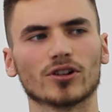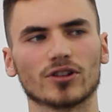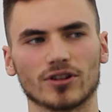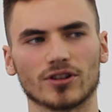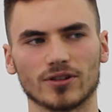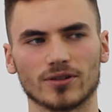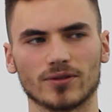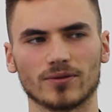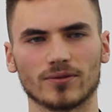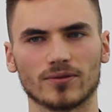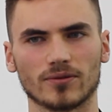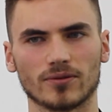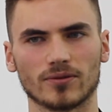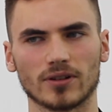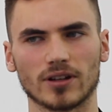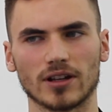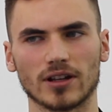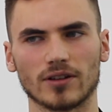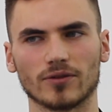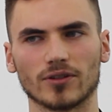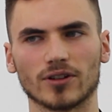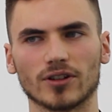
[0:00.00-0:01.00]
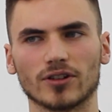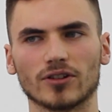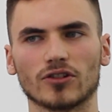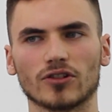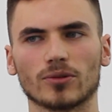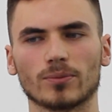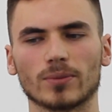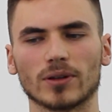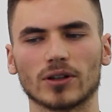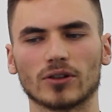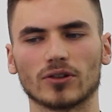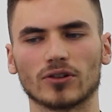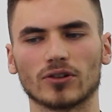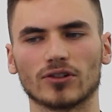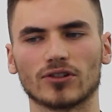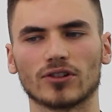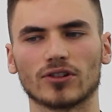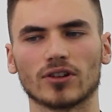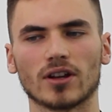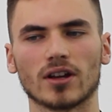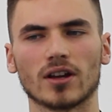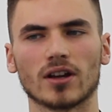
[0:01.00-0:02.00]
than evidence because
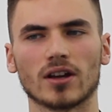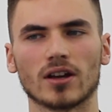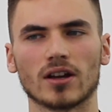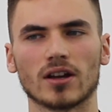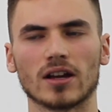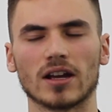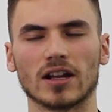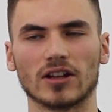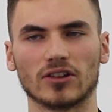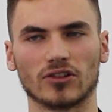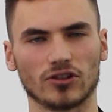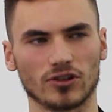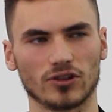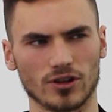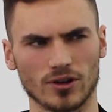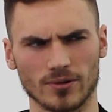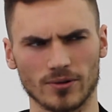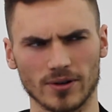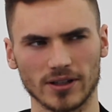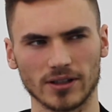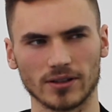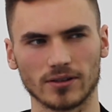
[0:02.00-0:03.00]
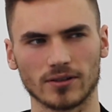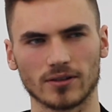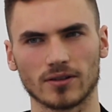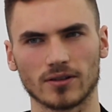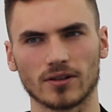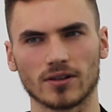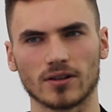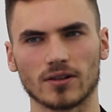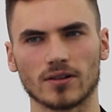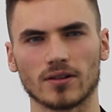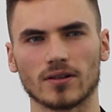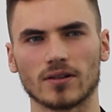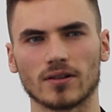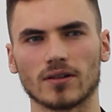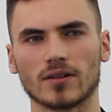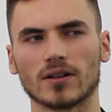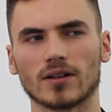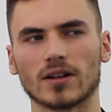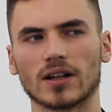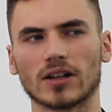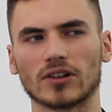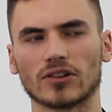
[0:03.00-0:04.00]
it's knowing.
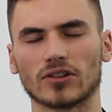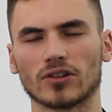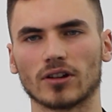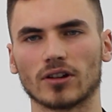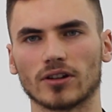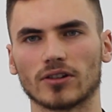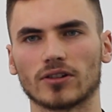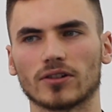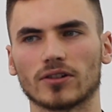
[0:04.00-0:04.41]
It's not.